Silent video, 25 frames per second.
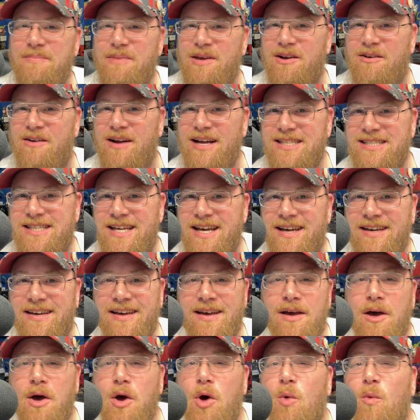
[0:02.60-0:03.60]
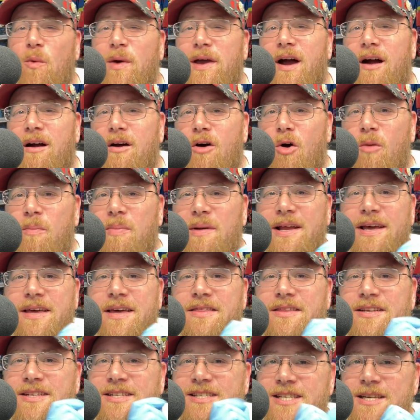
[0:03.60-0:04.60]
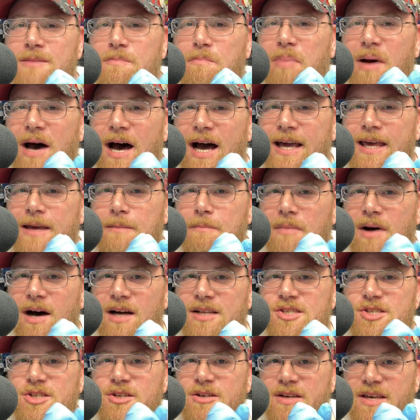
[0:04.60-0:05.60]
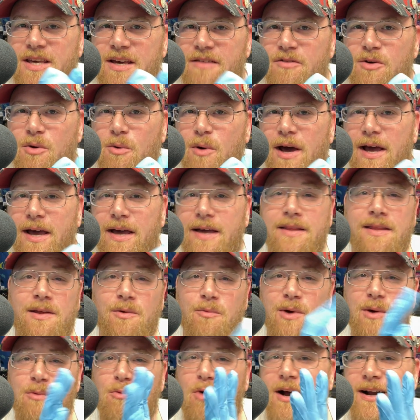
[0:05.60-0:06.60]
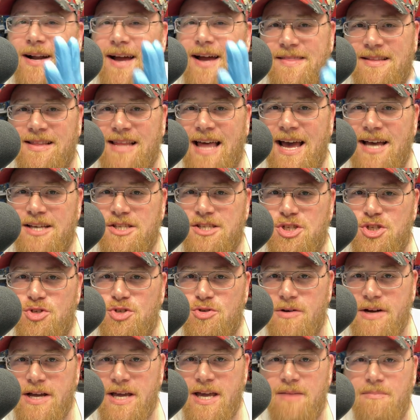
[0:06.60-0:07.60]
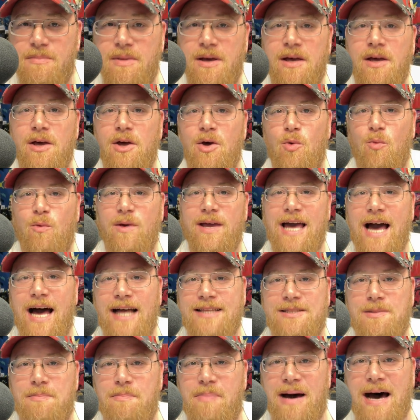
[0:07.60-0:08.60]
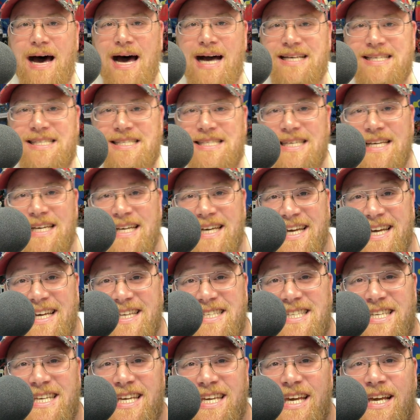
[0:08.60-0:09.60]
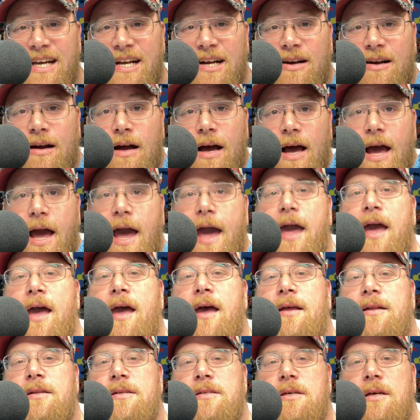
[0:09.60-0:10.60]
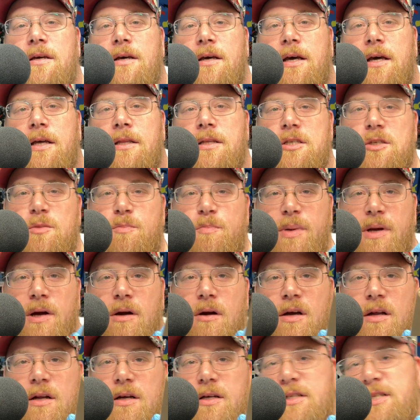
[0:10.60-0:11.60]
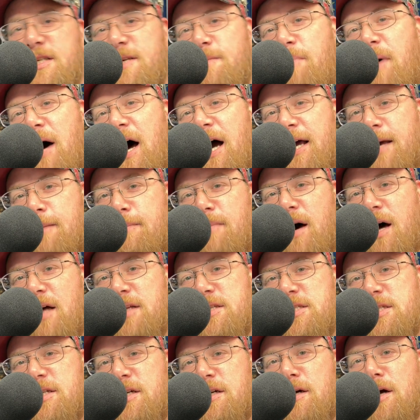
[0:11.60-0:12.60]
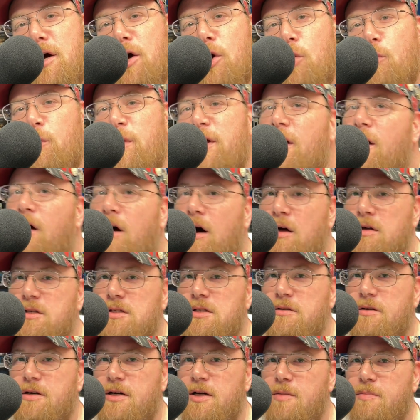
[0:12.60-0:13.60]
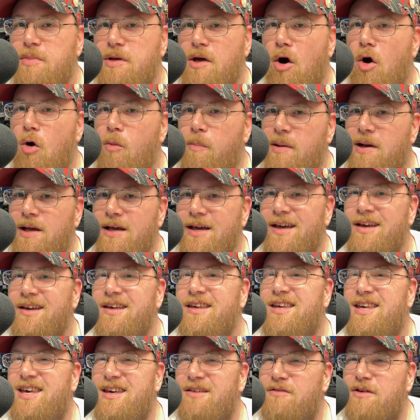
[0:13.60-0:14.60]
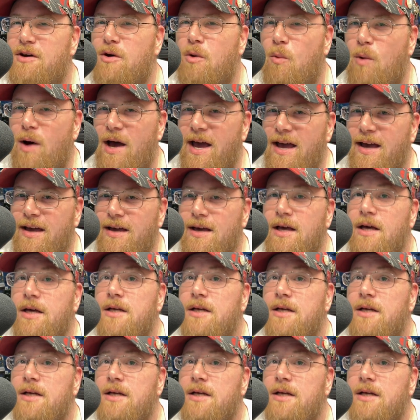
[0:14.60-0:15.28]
to be a great day. We are opening the Deep Pocket Monster giveaway that we won on the last stream. We got the box, it's here, and in the spirit of Deep Pocket Monster, we are also going to be opening and giving away